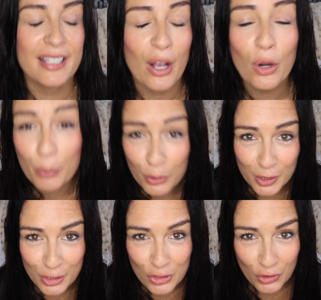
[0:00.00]
I hope you
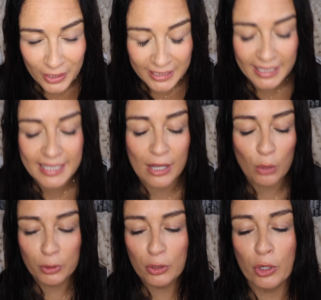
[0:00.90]
enjoyed this. I
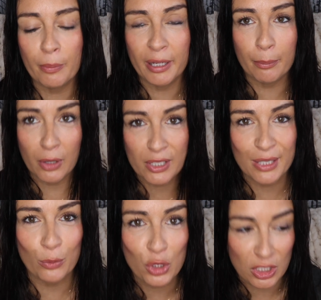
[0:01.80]
hope you enjoyed my
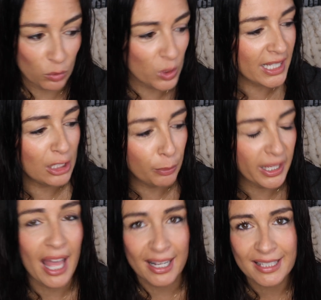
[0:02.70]
unboxing, which was a little bit
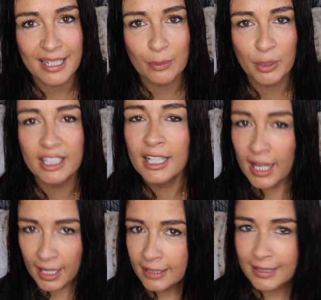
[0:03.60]
hectic, but
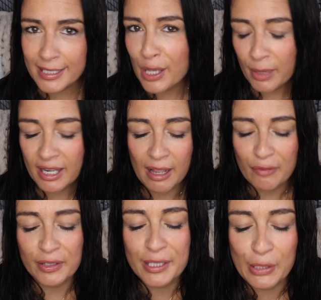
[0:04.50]
that's how my
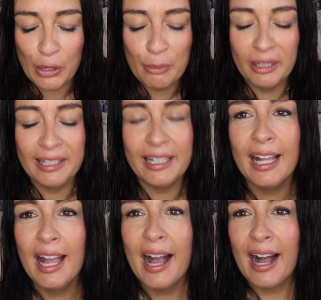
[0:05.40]
life is normally.
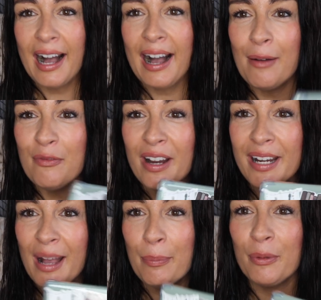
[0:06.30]
I'm very
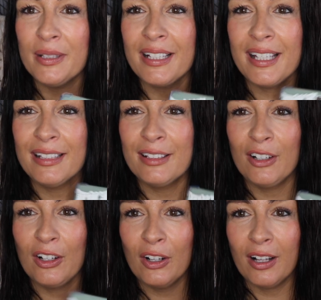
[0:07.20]
happy with the
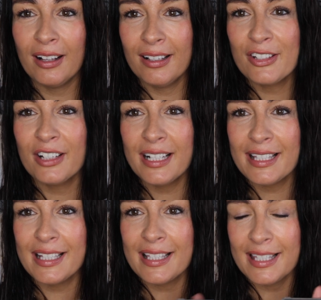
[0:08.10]
Kindle. As you guys
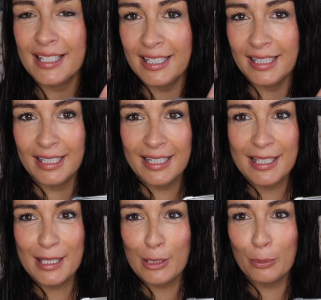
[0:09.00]
can see, it is
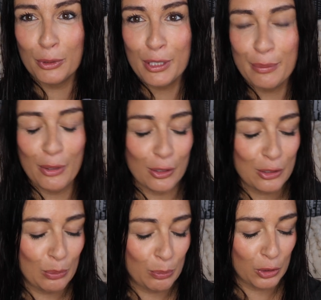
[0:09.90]
super small,
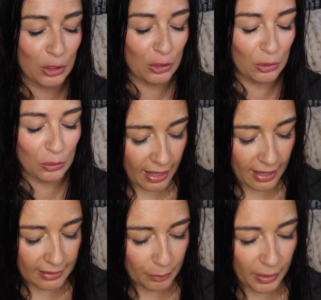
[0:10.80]
super cute,
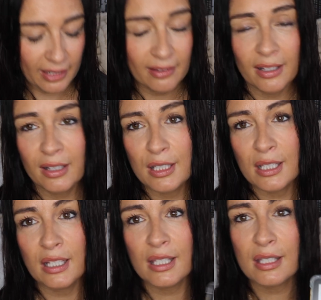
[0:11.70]
but I think
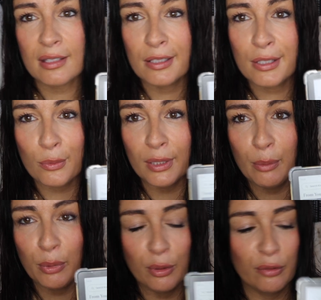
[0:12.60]
it's really
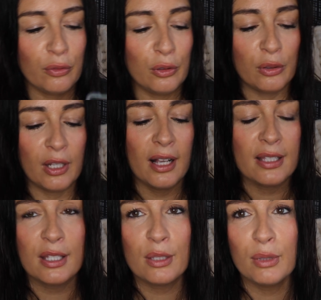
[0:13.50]
beautiful, you guys.
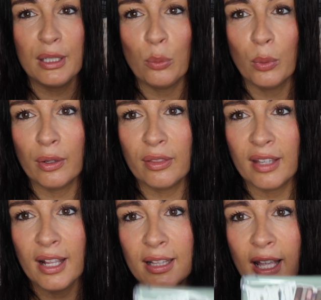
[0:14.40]
It's really worth
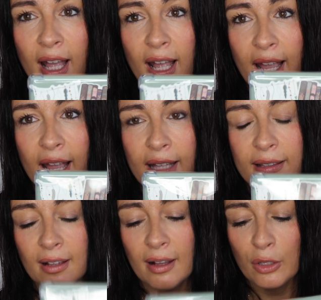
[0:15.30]
it. And
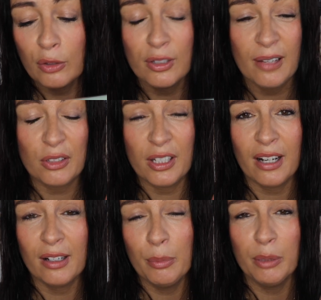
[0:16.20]
you don't have to
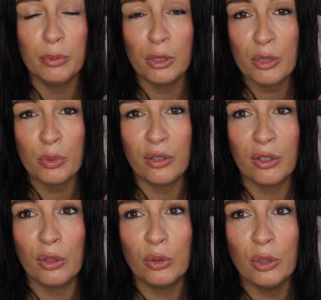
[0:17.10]
carry big books with
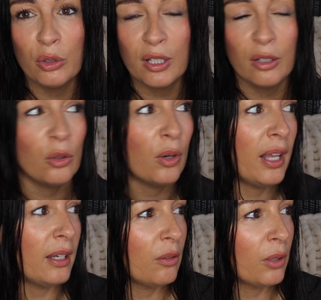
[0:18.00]
you. You can go
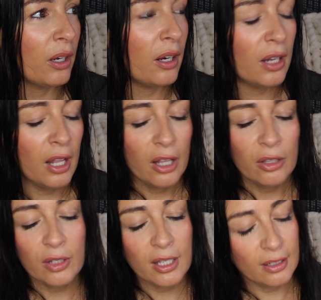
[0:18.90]
anywhere.
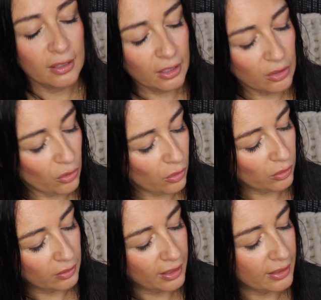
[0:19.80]
You can, you
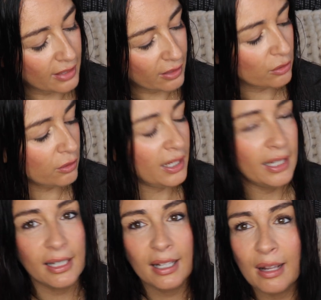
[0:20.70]
know, like decorate
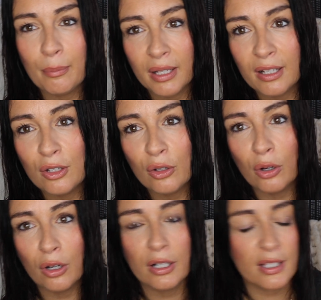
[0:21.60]
it and make it
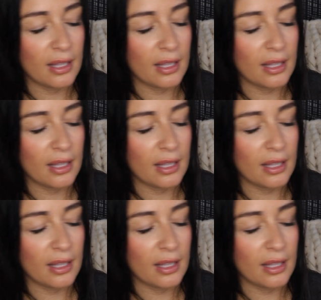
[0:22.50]
yours.